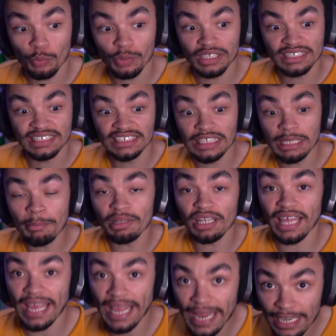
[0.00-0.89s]
with
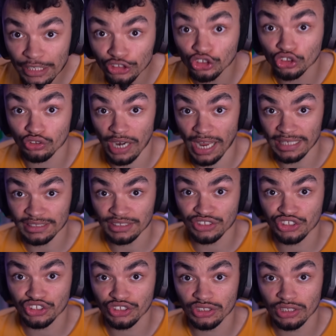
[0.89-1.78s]
similar
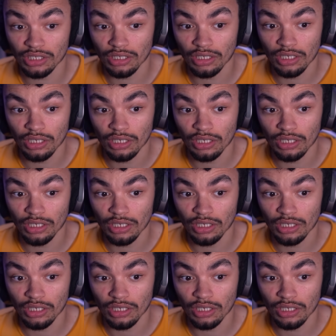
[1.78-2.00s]
interests